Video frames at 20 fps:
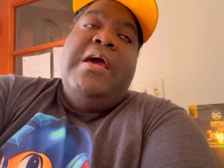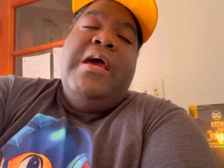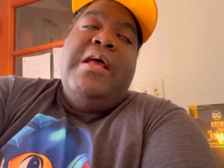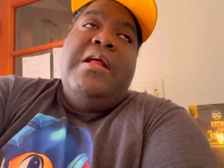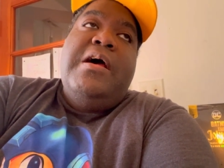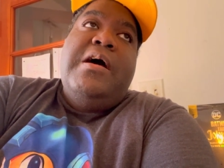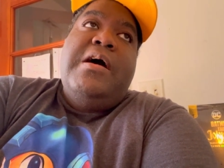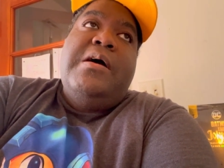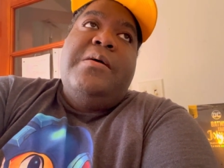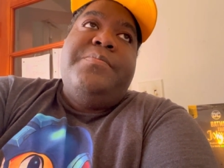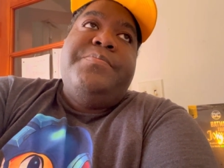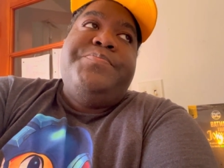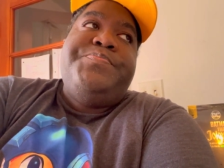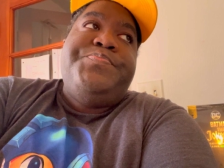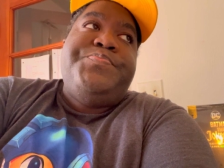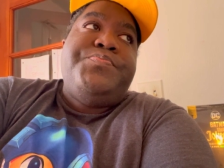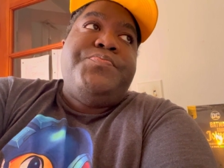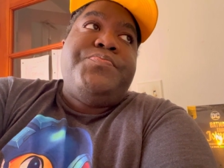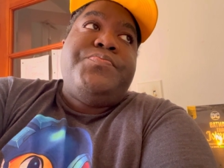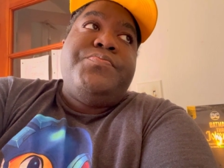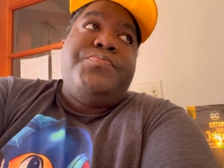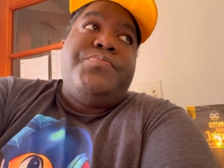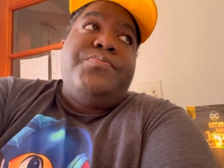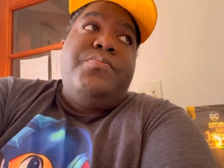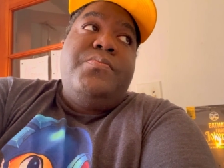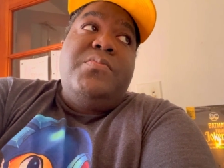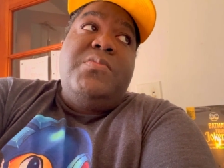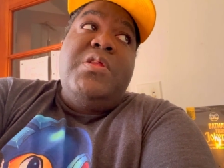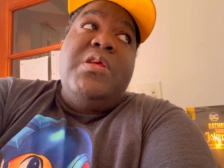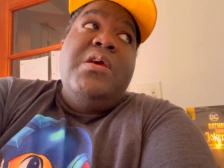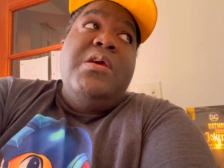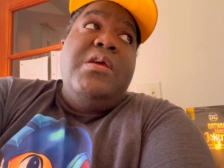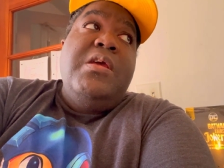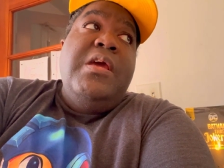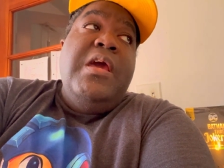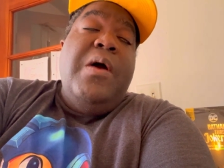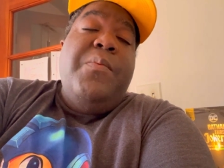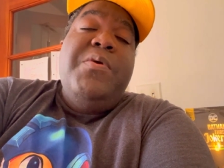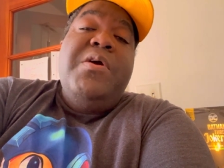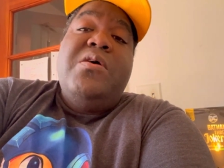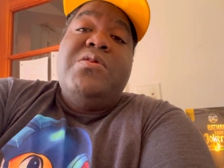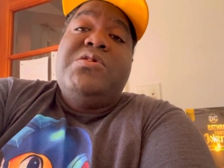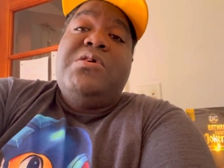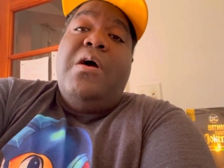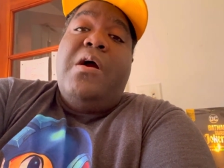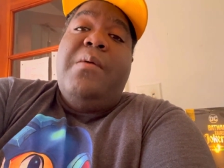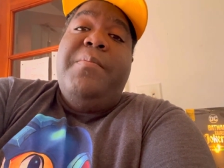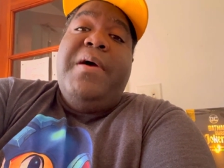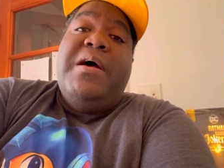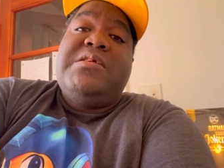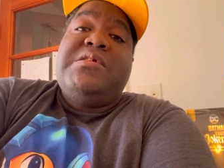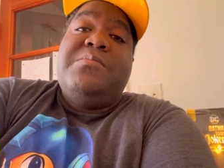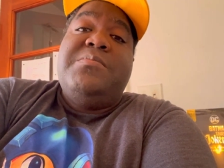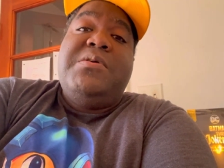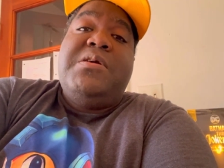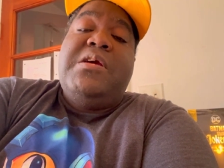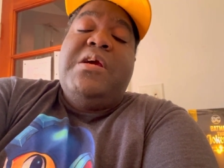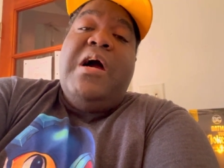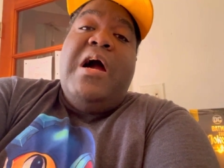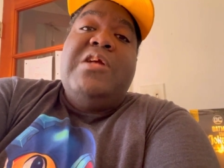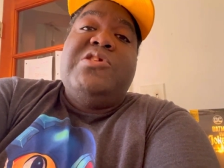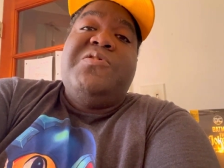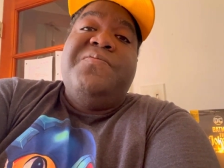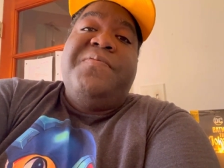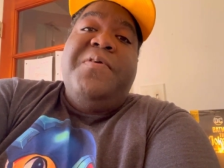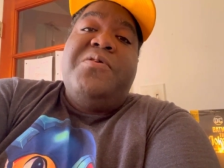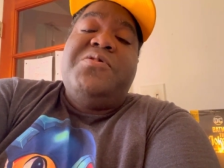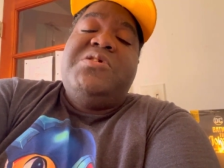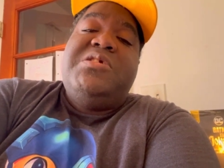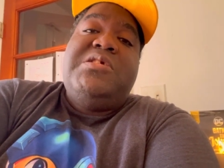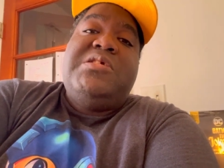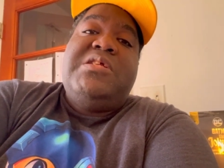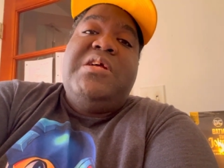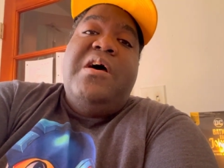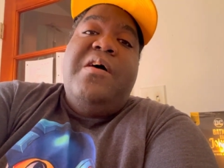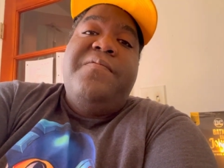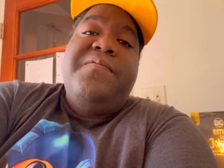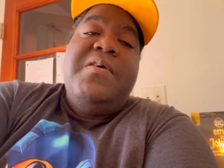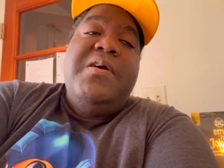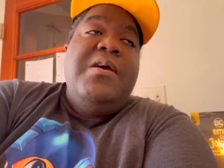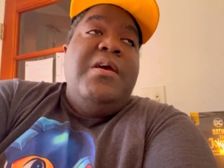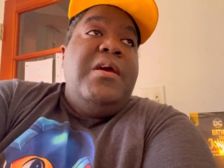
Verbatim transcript: And, yeah, we're going to talk about some controversy stuff.